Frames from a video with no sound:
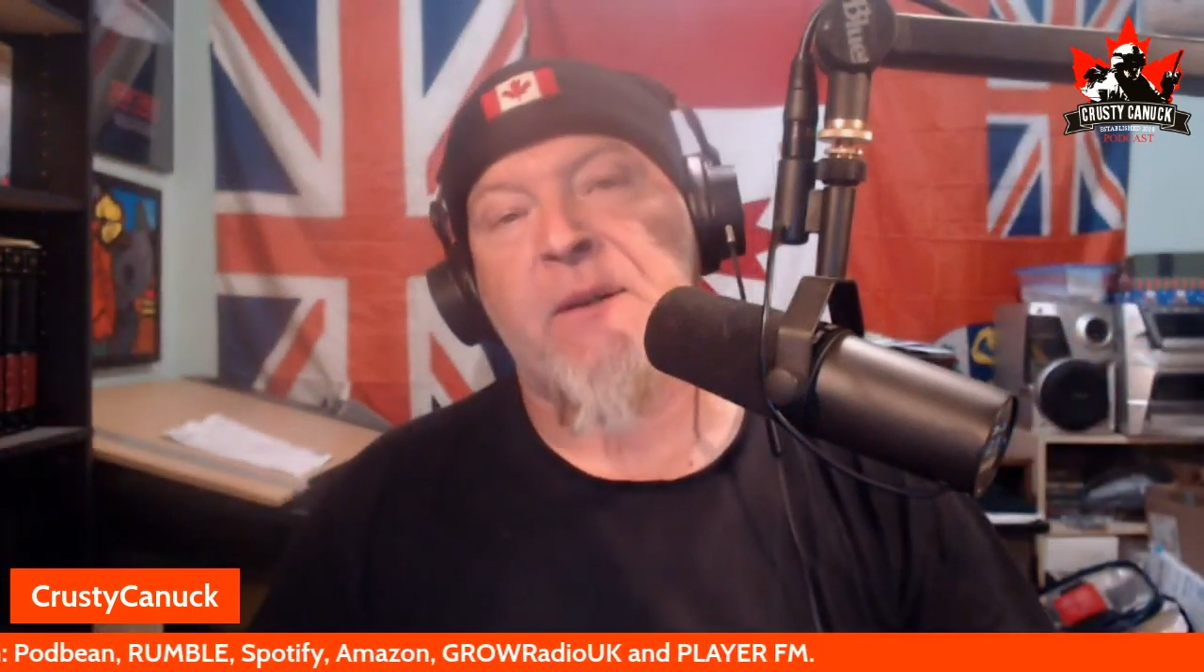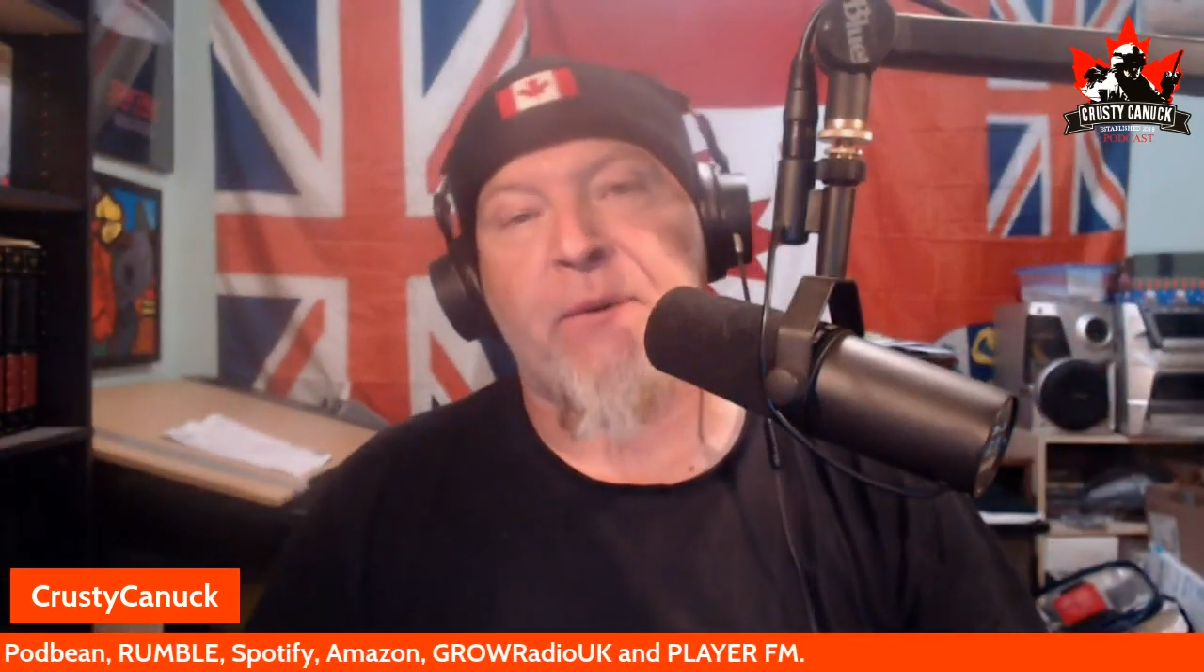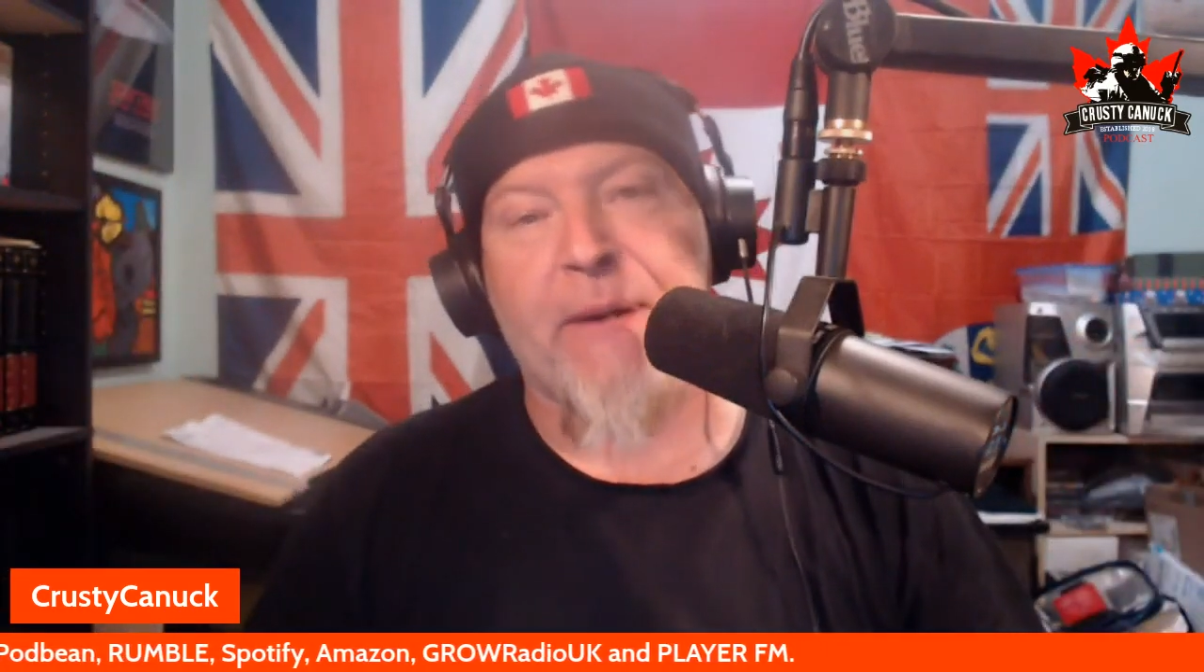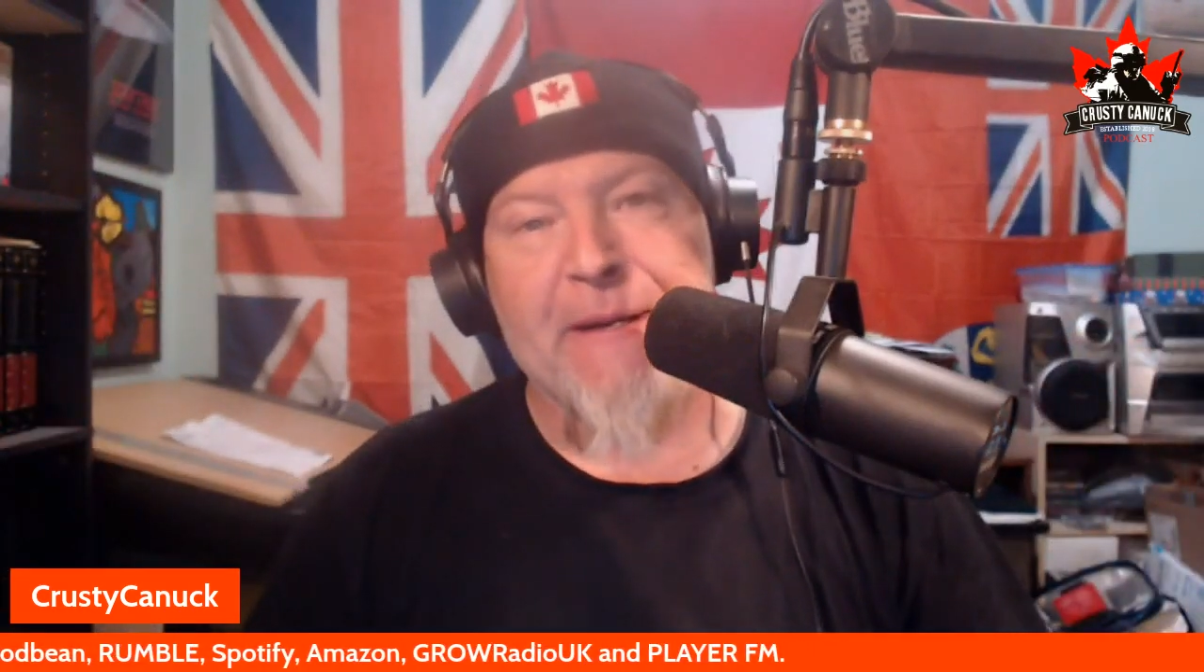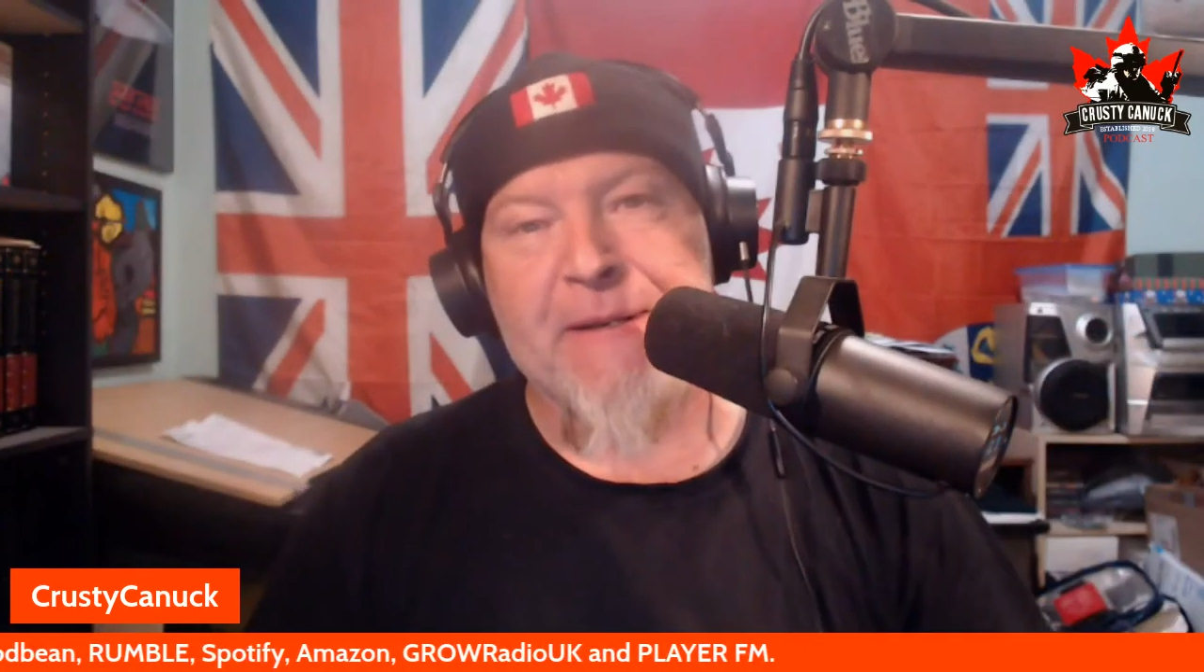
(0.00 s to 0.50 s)

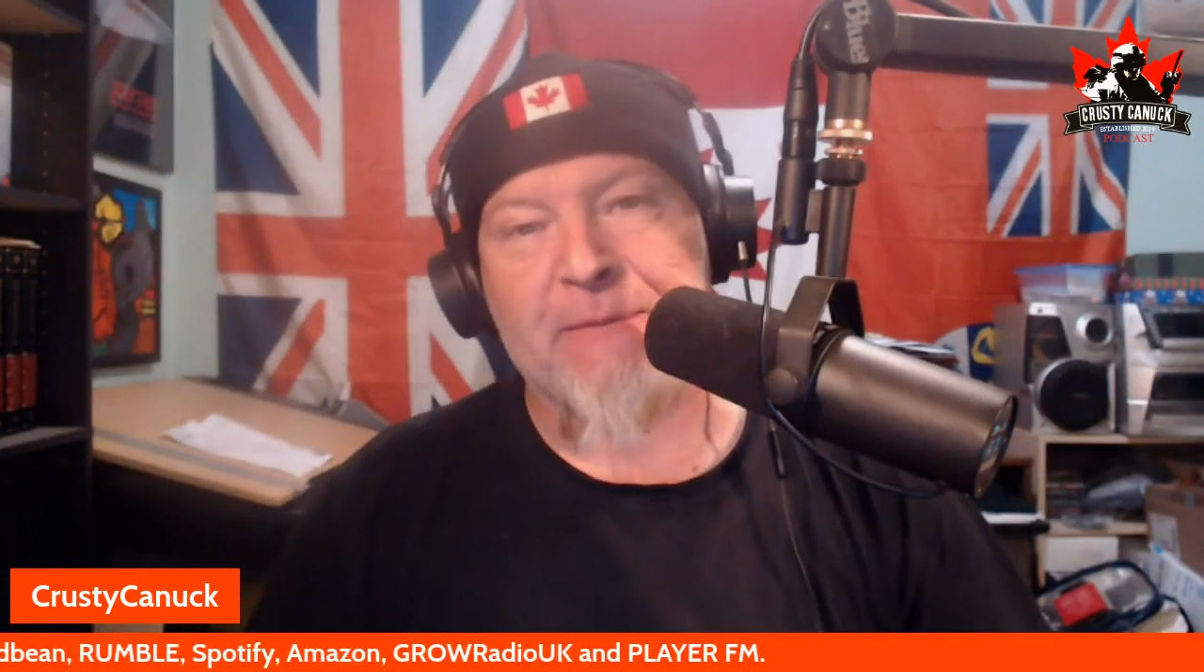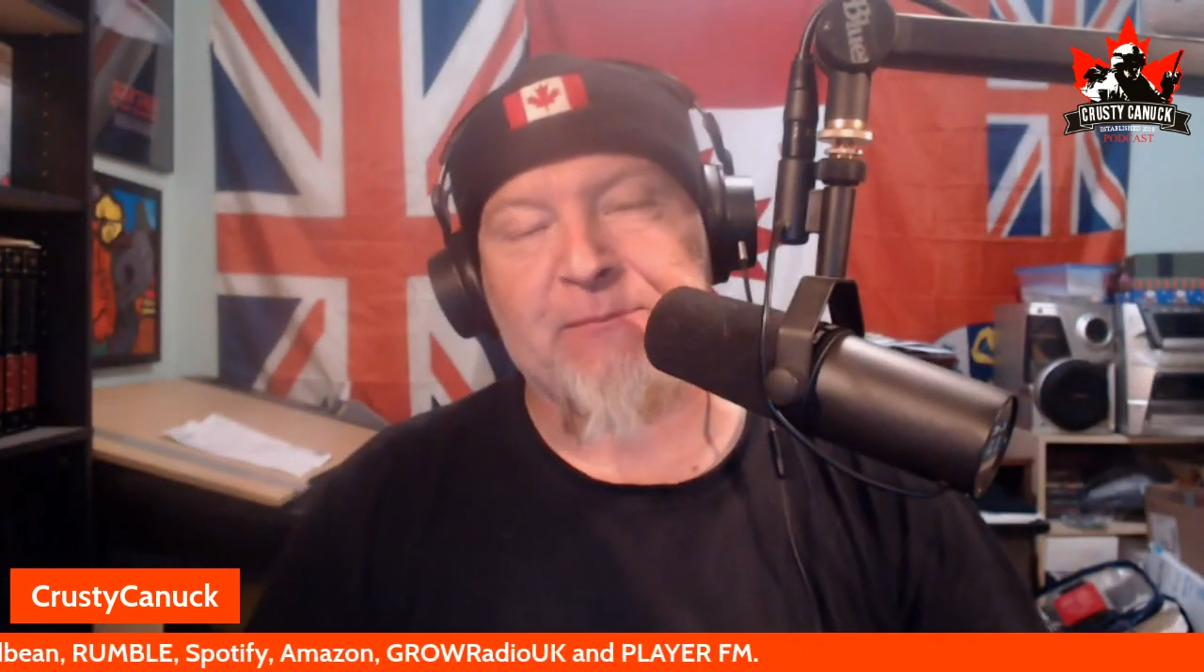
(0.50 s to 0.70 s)
Right.